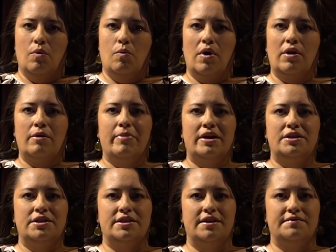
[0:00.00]
While our
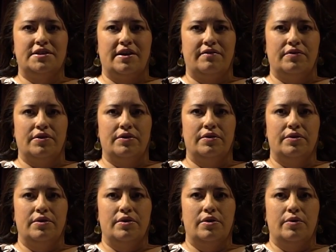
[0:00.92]
budgets have suffered,
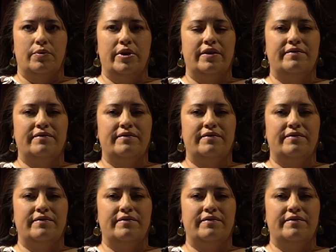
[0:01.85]
we